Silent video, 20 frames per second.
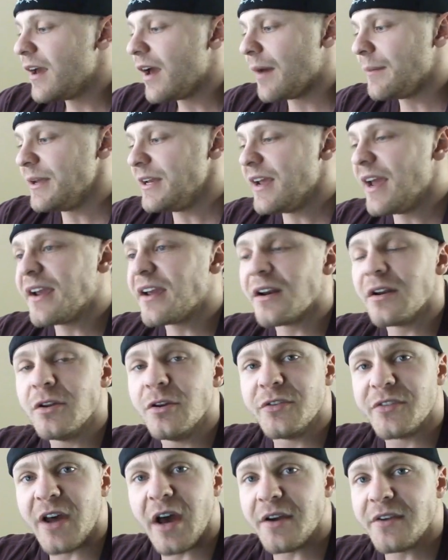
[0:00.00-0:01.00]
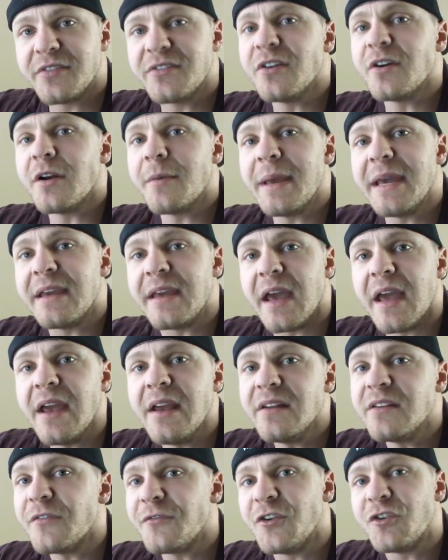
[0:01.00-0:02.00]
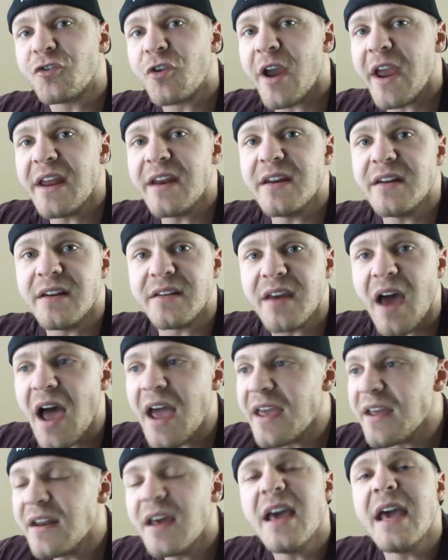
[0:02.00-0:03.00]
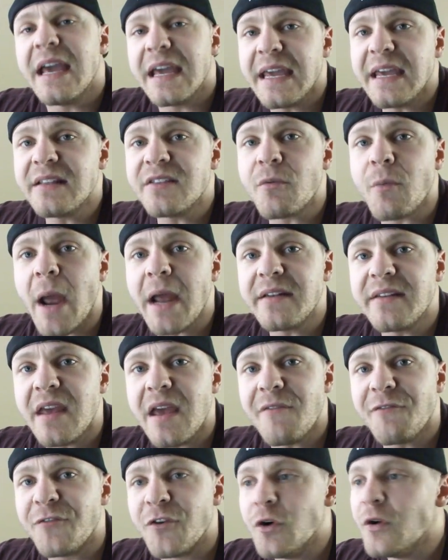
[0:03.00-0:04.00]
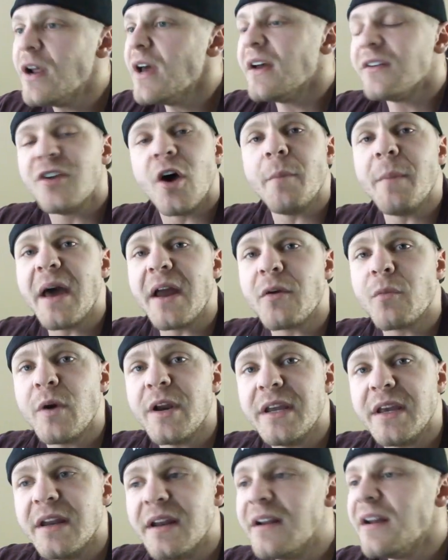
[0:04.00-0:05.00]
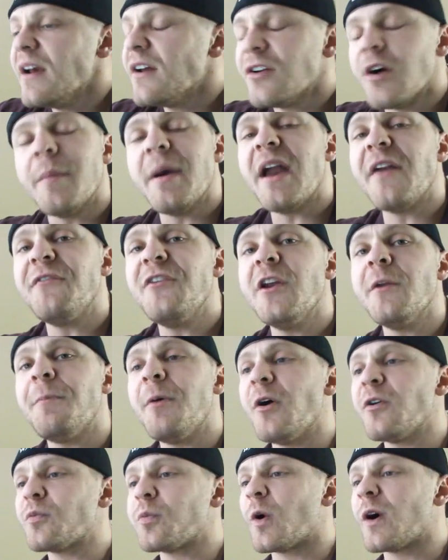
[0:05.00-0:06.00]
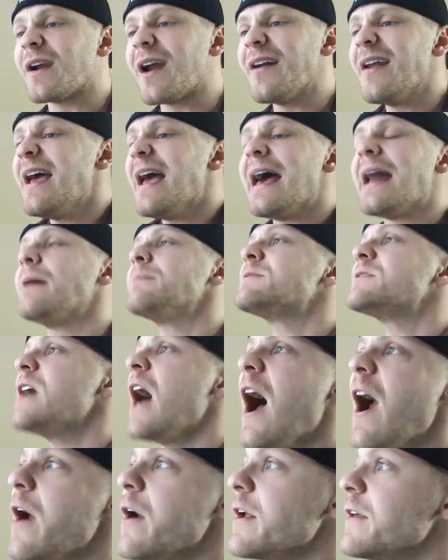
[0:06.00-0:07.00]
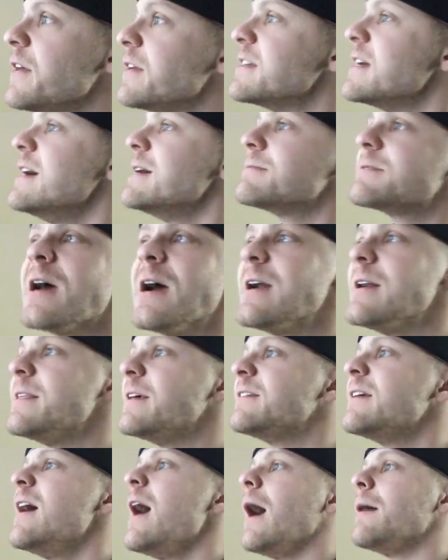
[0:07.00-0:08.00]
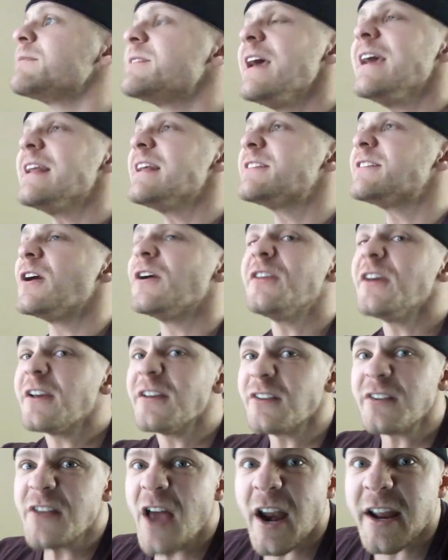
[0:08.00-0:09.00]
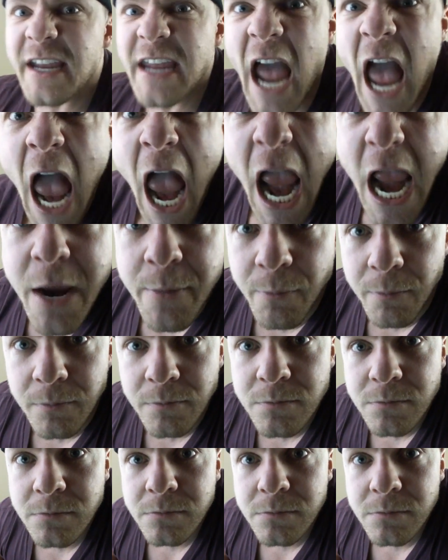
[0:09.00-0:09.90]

I mean, you ain't gonna lose out. You're still gonna make gains if you train and you diet, eat the right damn food. Don't matter when you eat it. Don't matter if you eat a post workout. And I'm tired of this. I'm tired of this. I'm taking it seriously because it's not a game.